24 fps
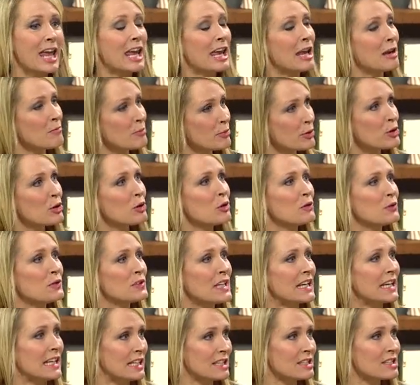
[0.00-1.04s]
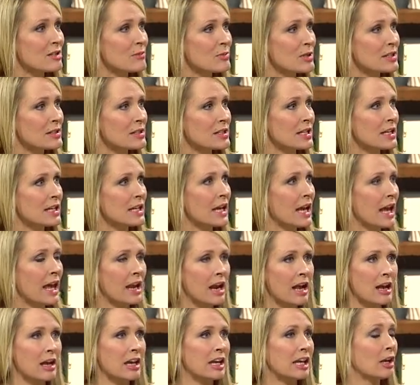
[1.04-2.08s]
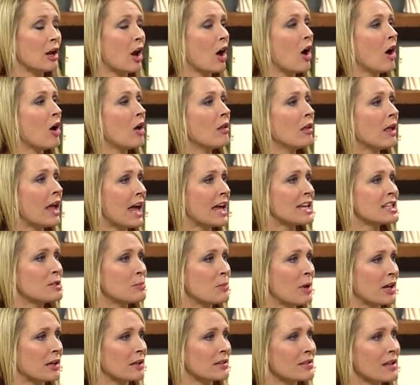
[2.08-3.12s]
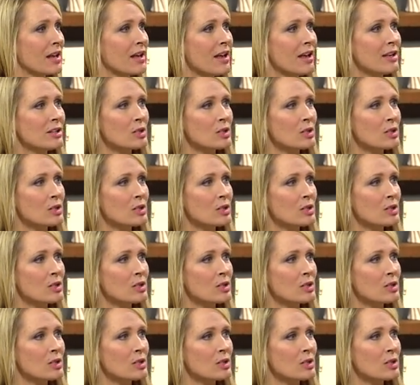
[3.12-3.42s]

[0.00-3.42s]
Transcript: improved intimacy and in all aspects.